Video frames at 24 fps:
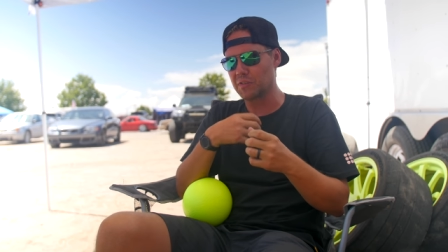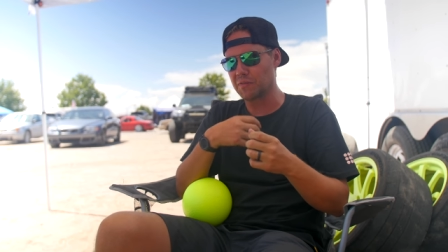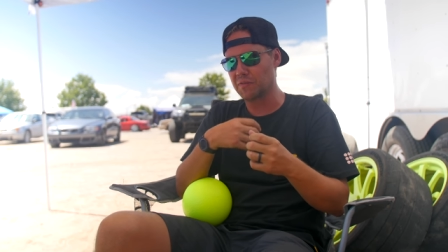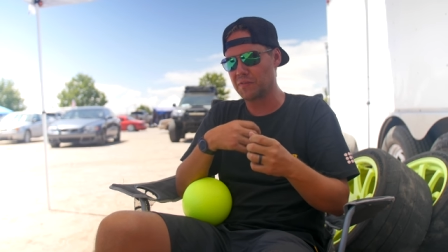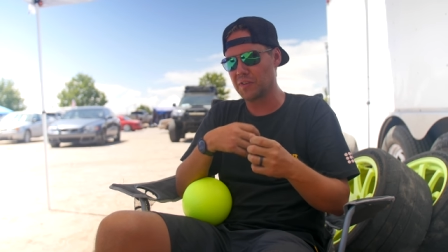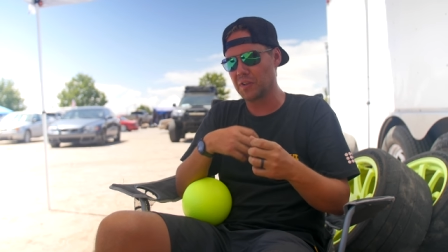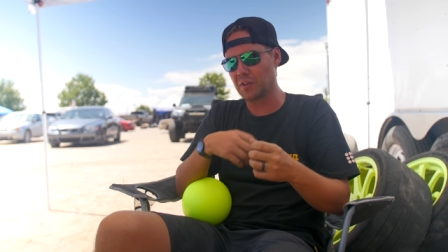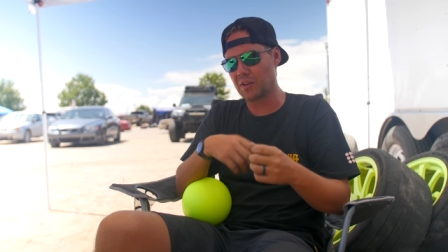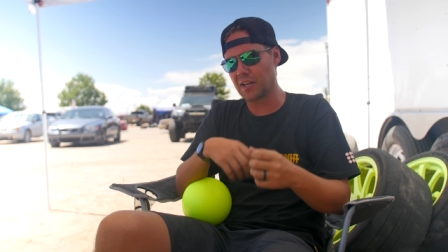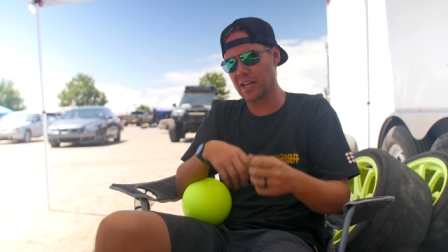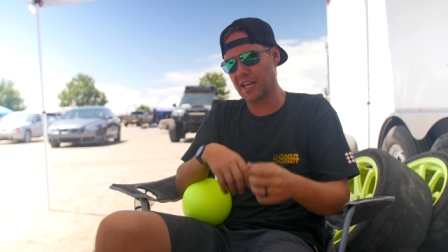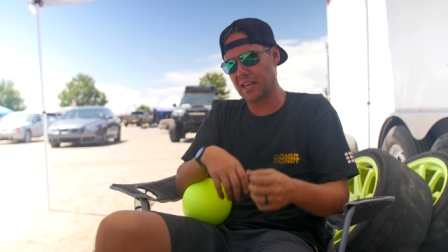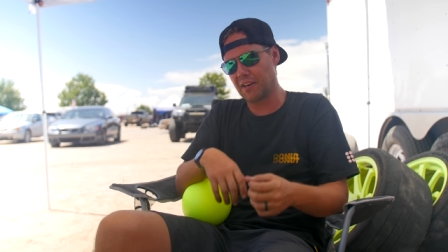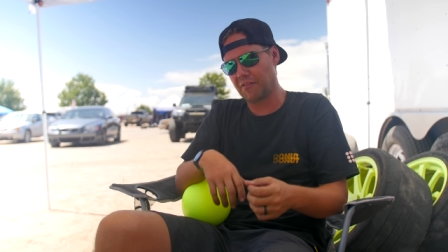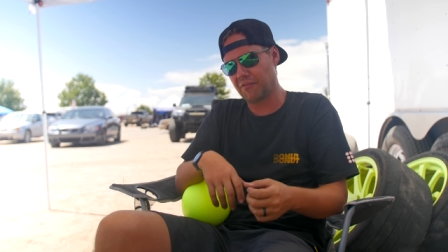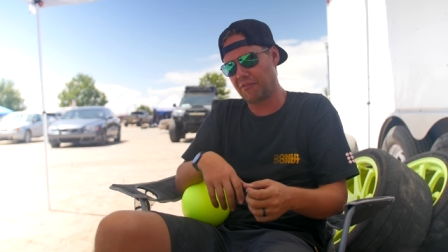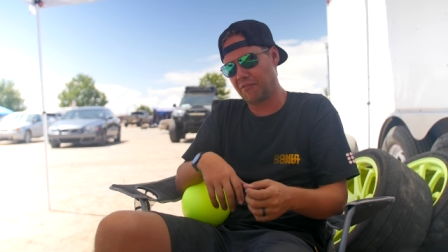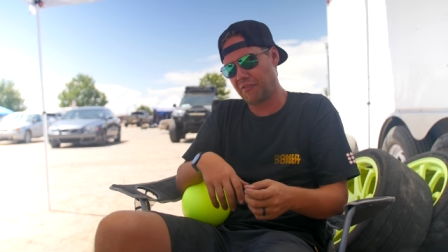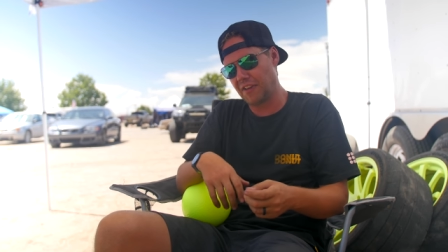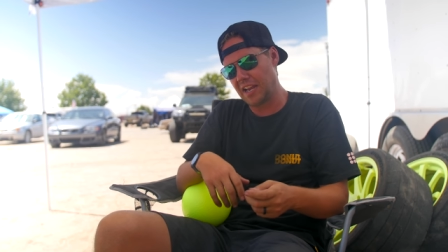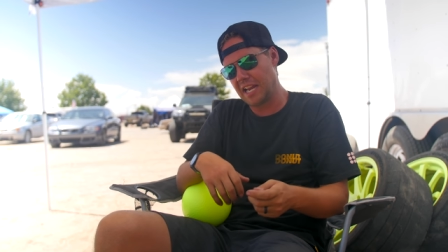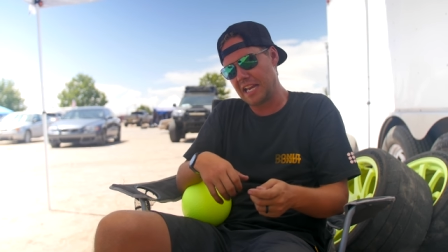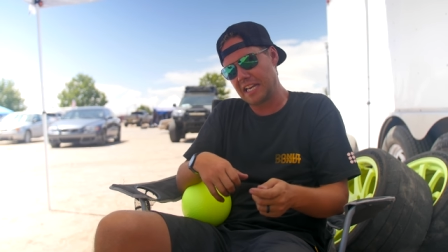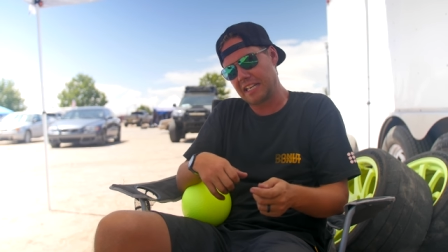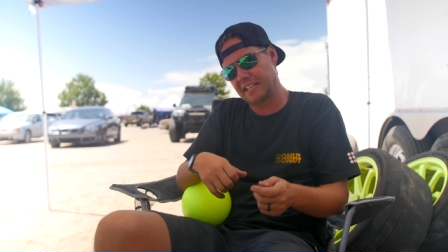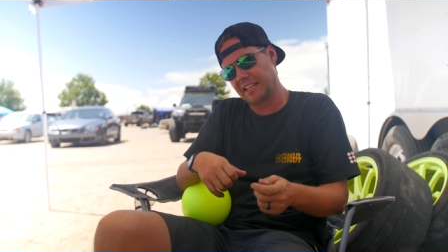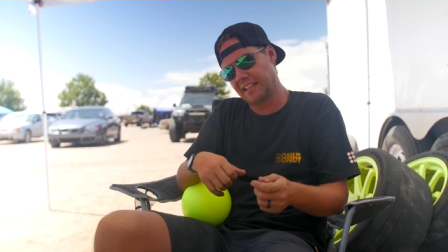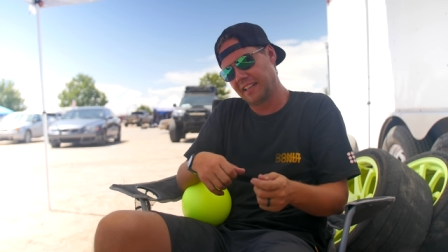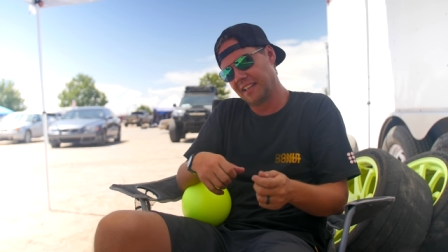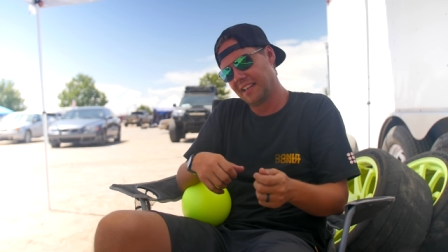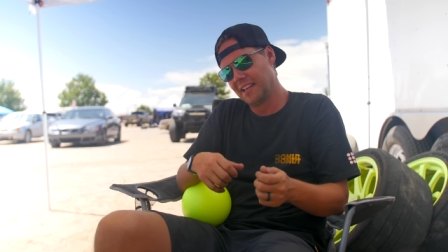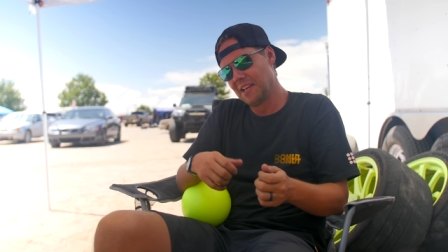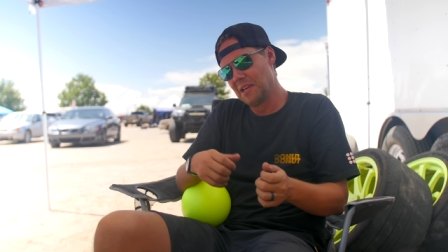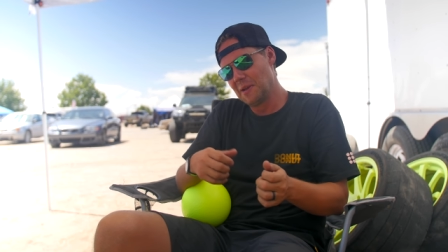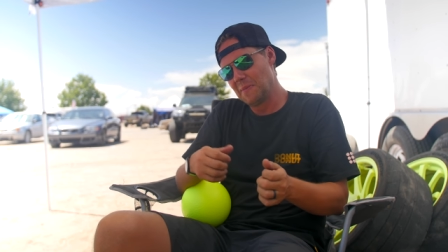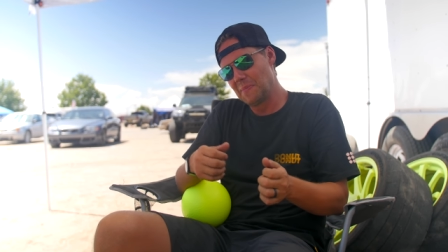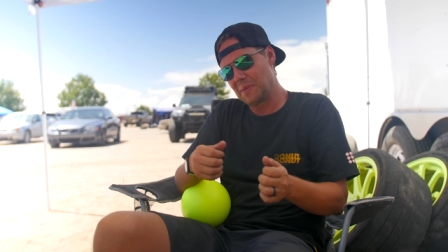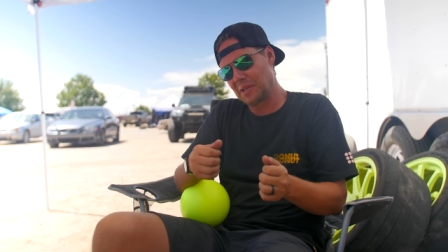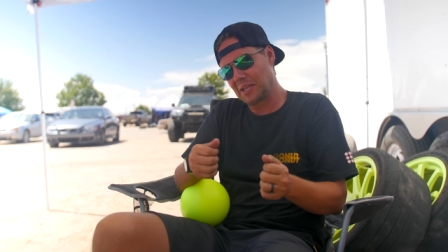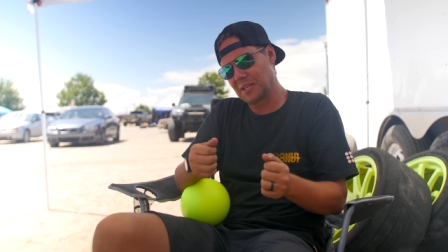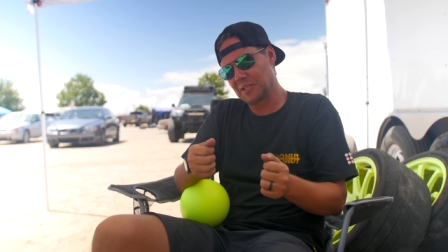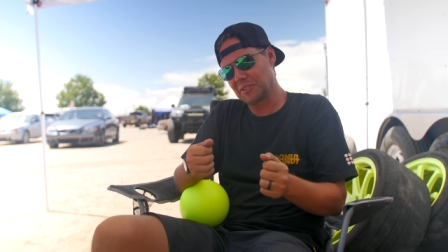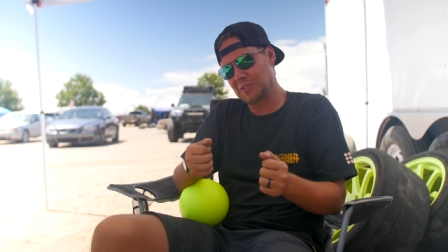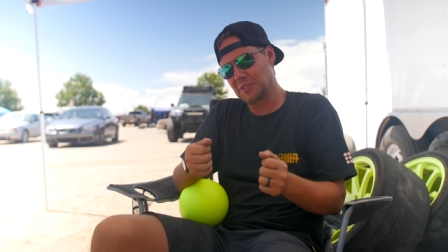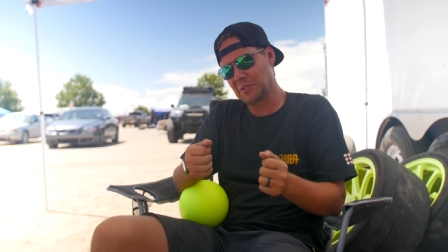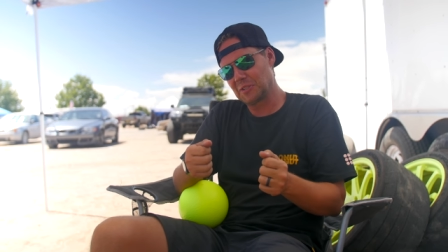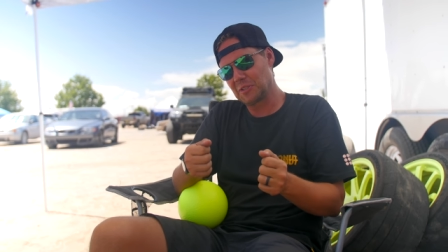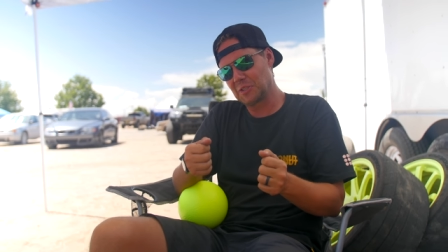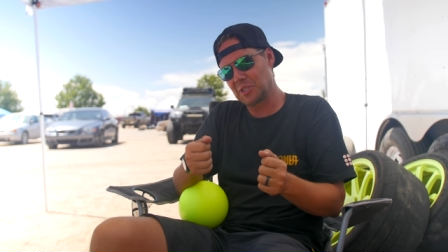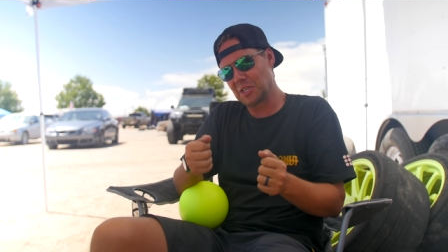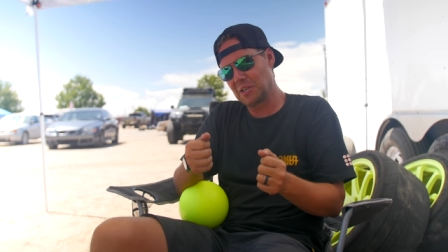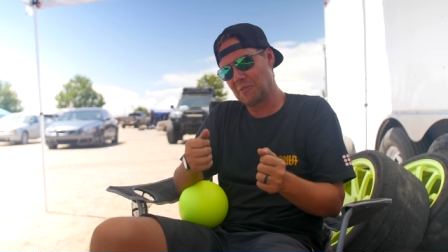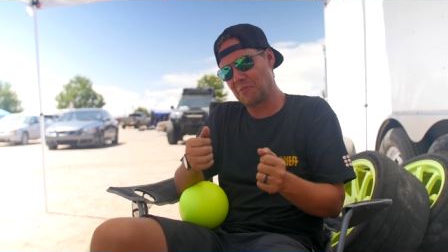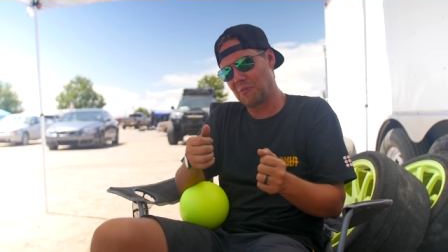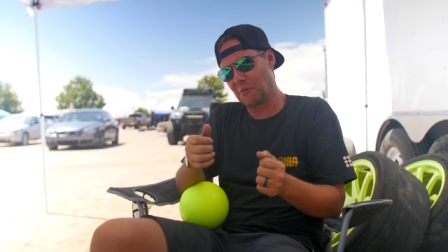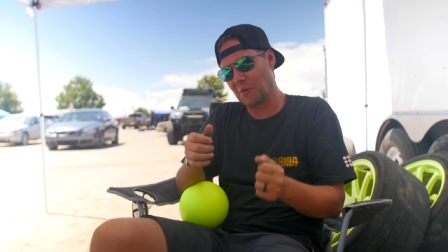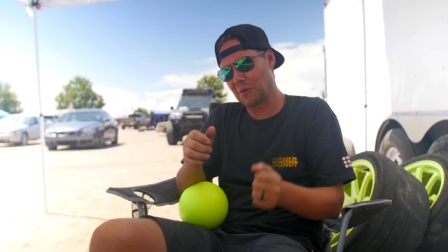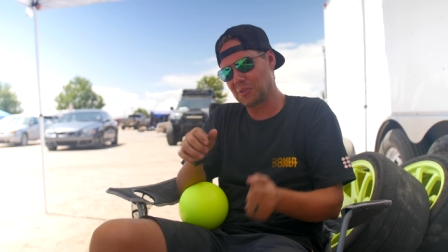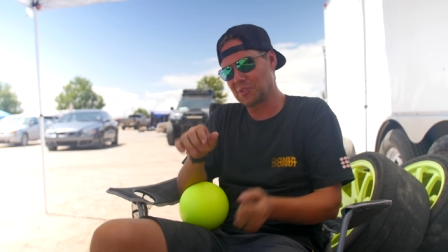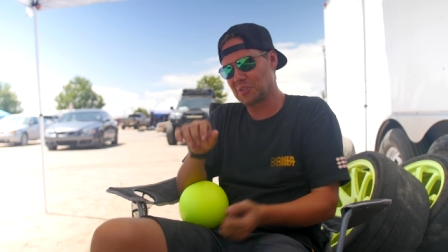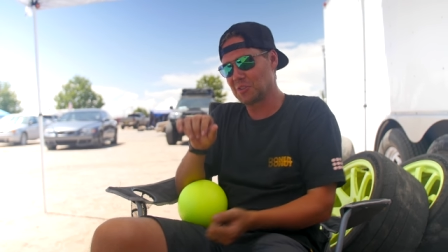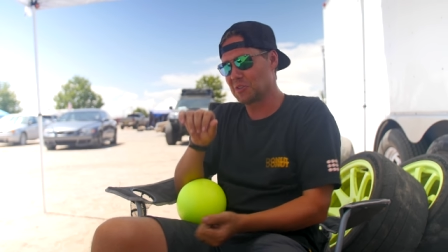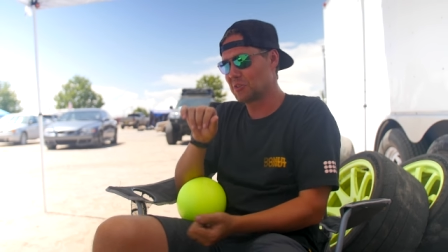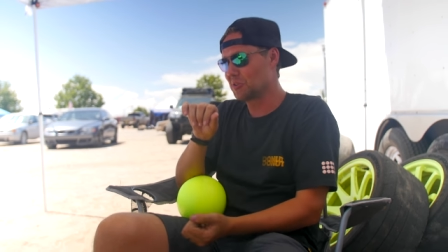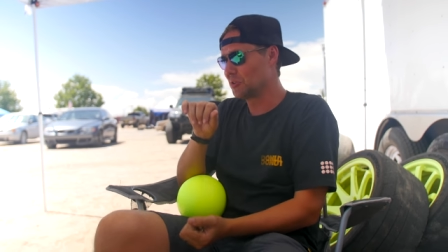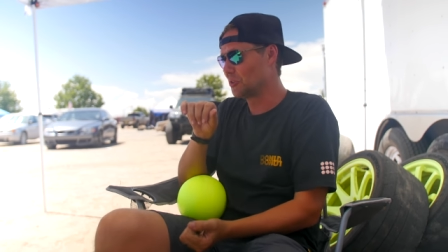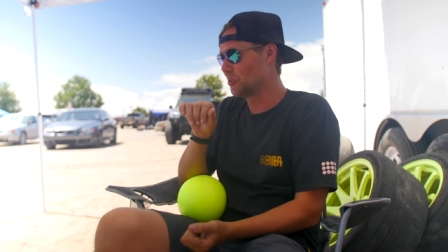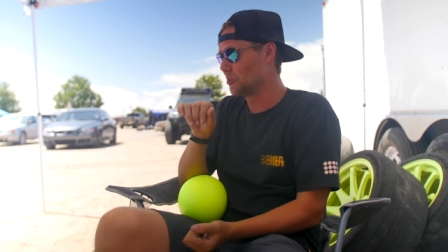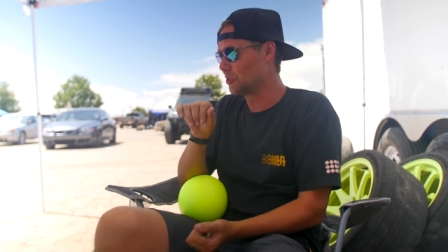to feel kind of faint because of the G-forces.